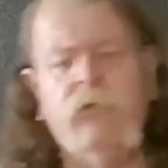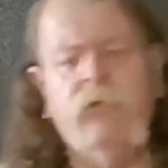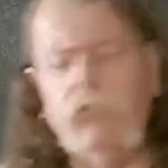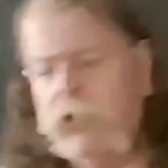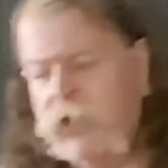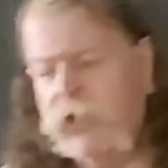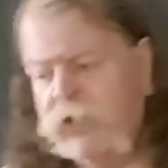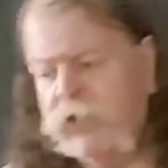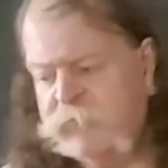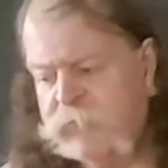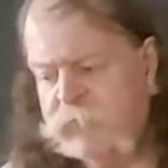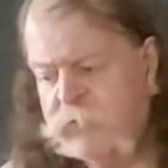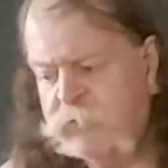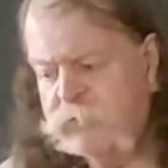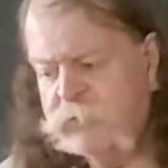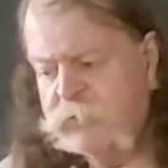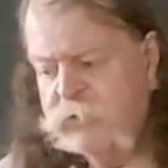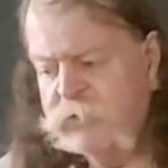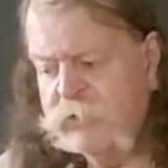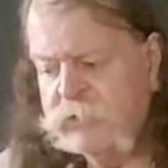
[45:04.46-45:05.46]
wife up
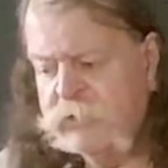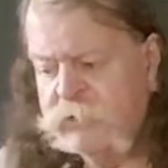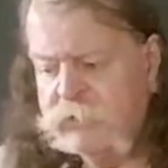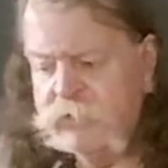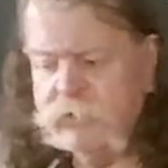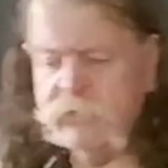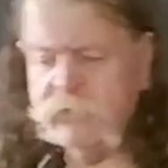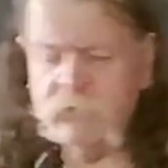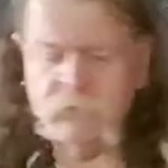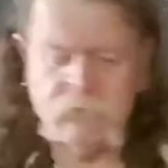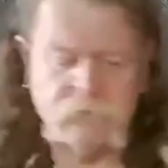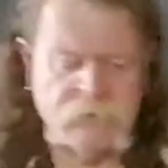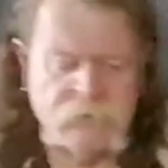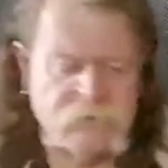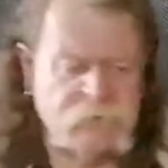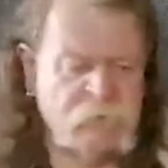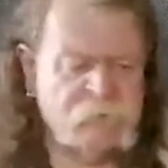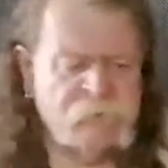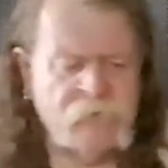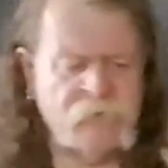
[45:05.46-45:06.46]

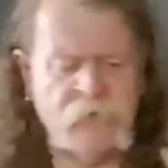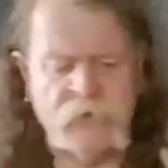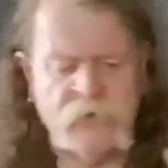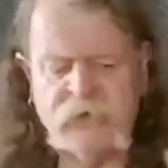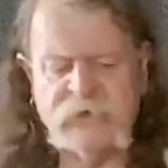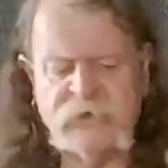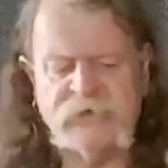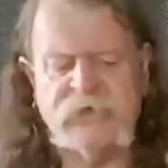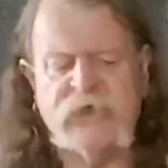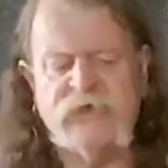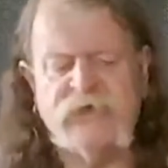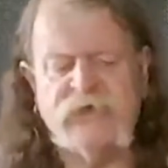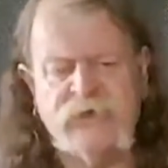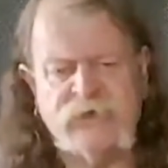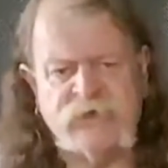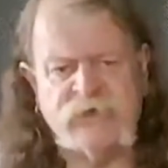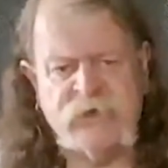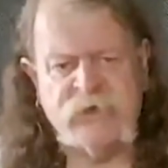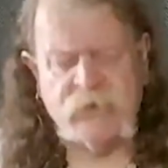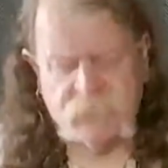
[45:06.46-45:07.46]
in the finest, and
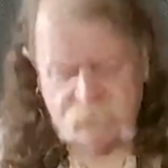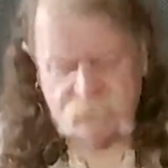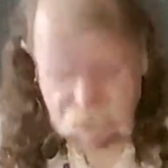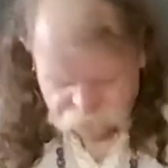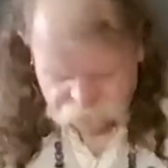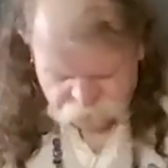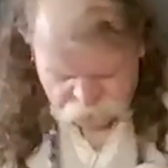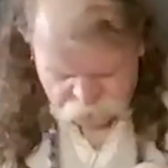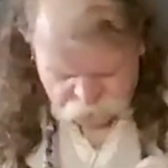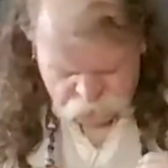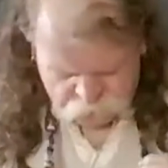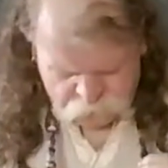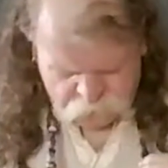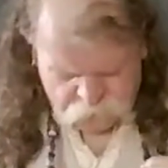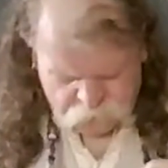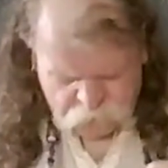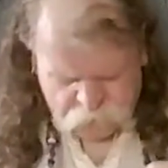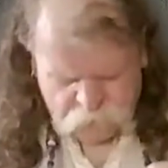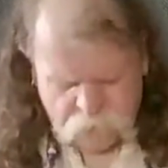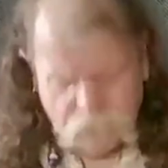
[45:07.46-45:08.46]
yourself
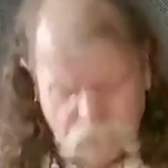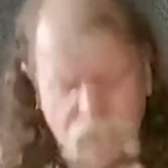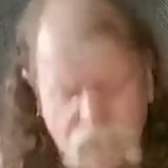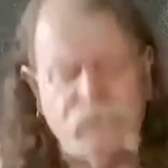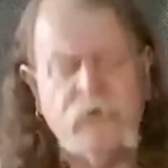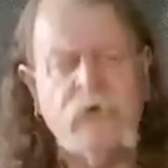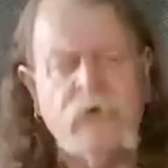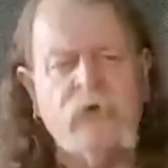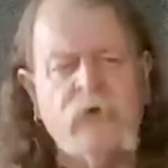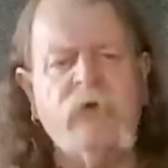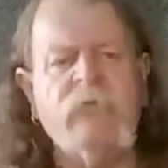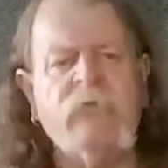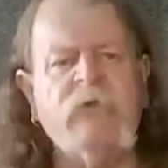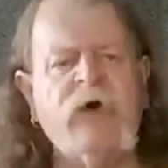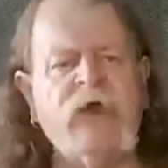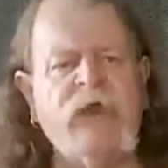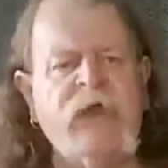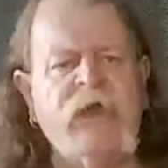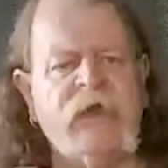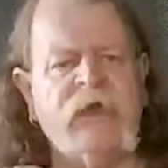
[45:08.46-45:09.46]
now if you look at
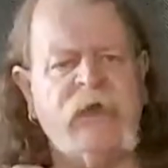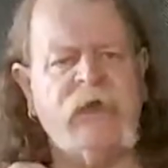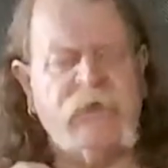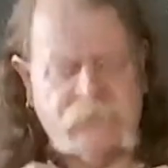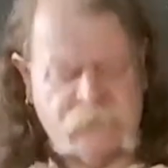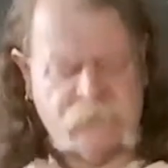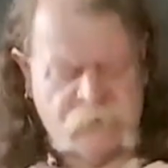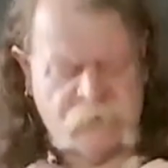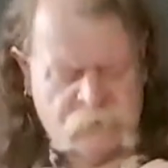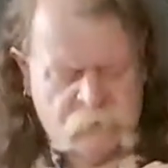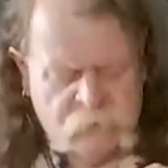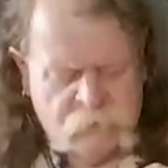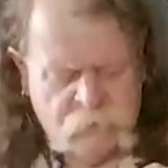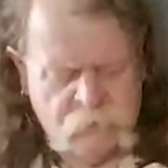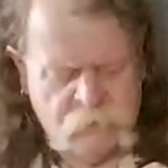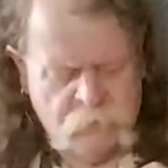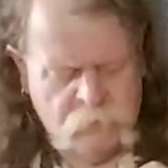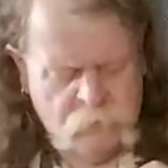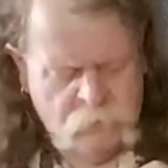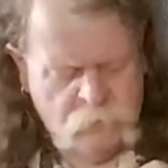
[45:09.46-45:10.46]
my necklace here,
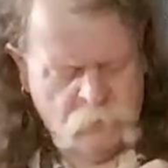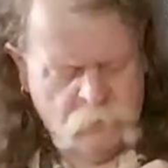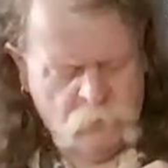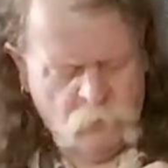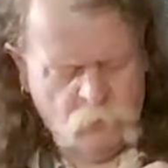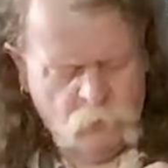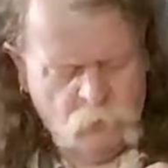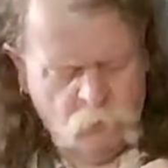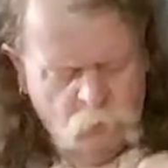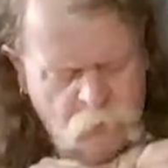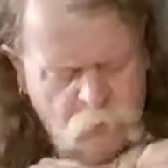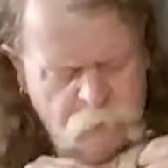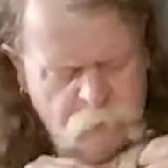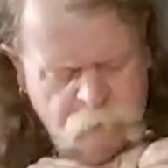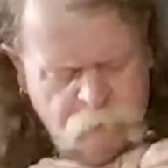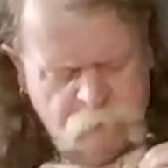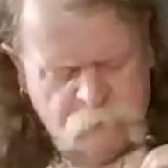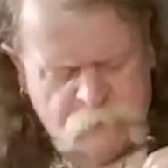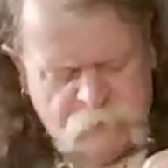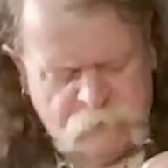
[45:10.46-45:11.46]
one
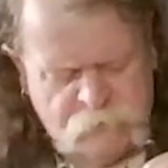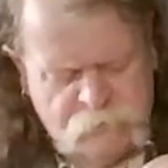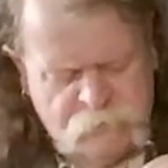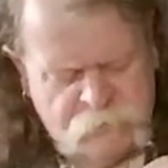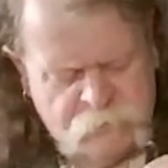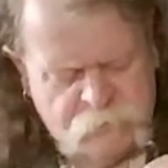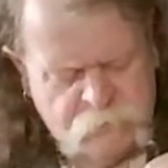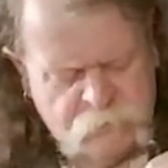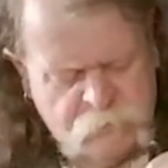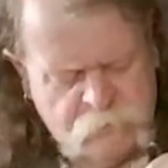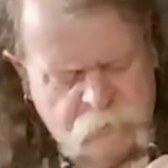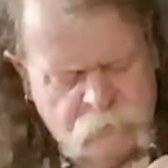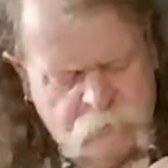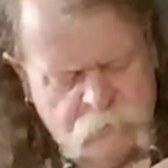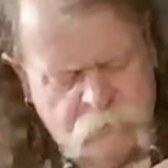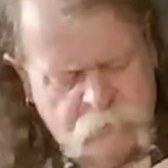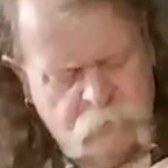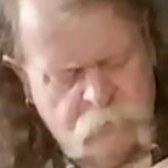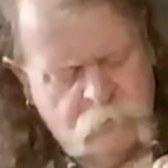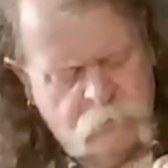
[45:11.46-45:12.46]
bead
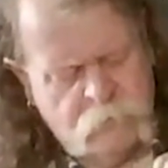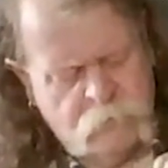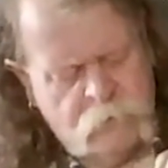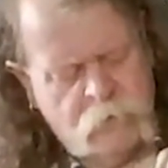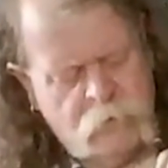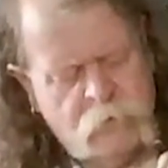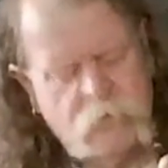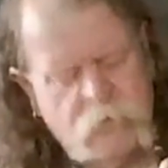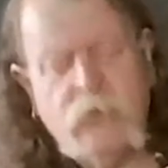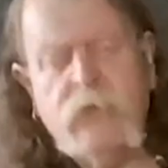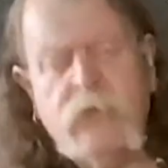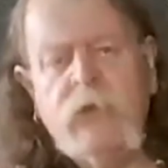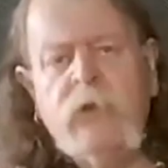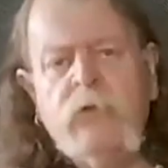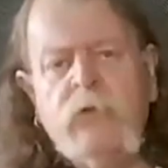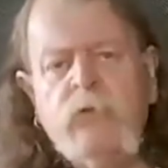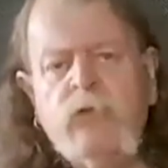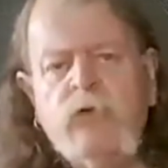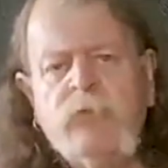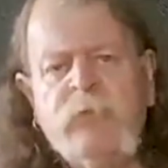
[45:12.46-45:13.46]
yeah,
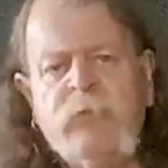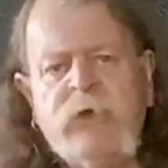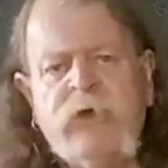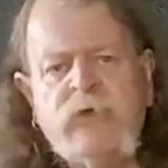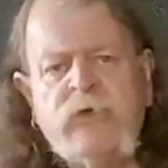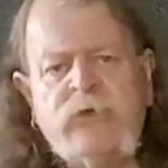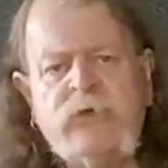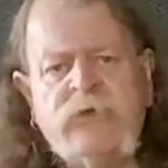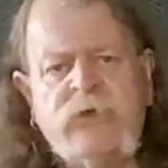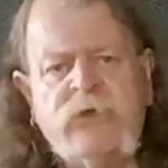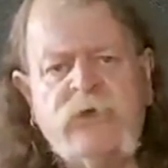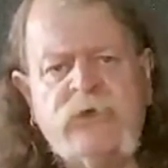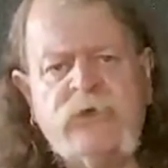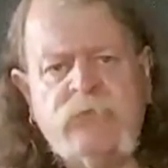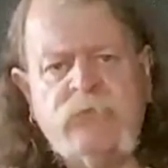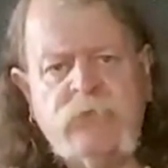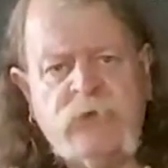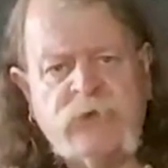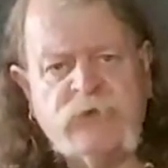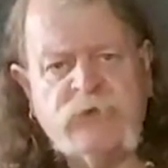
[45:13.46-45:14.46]
would be looked on as a
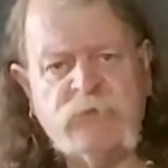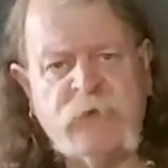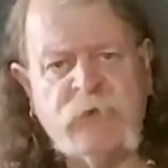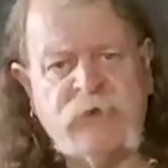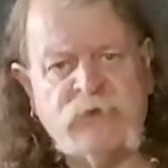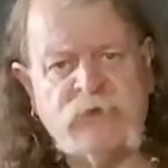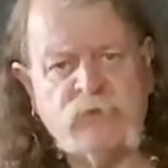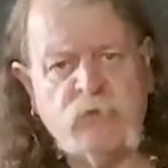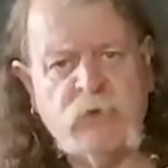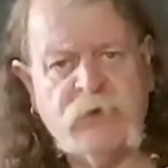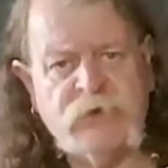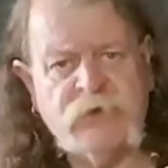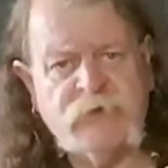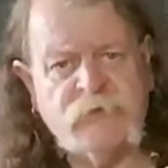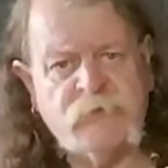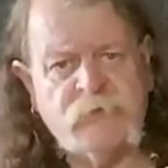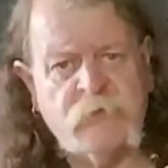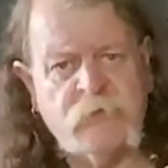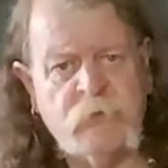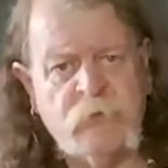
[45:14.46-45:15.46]
rich man's wage
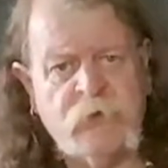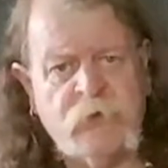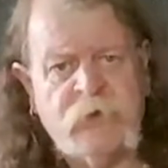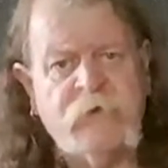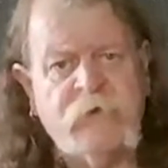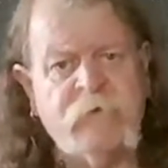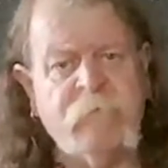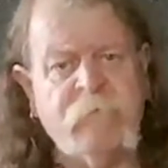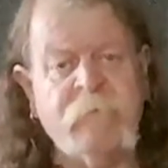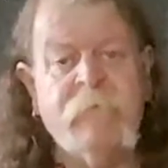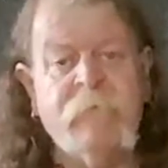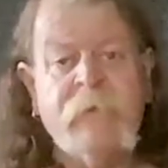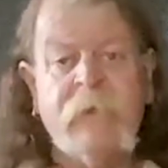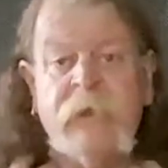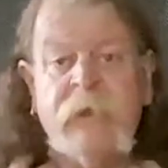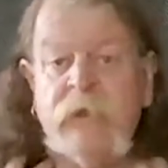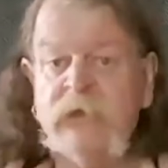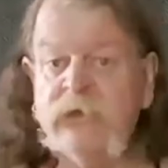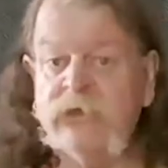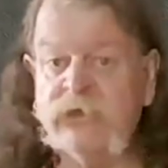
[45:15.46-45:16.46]
for a week.
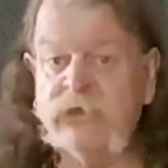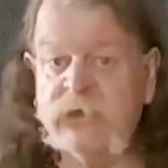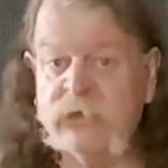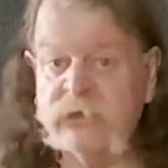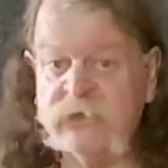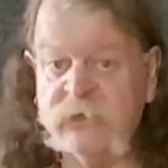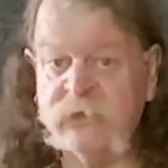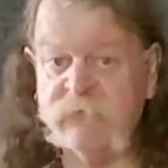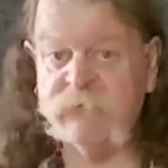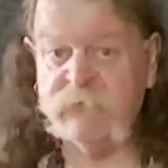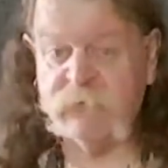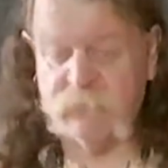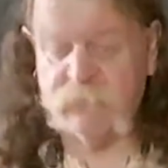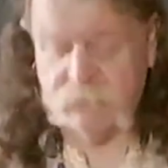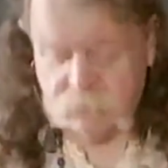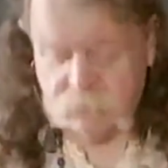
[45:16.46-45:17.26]
Shows I'm very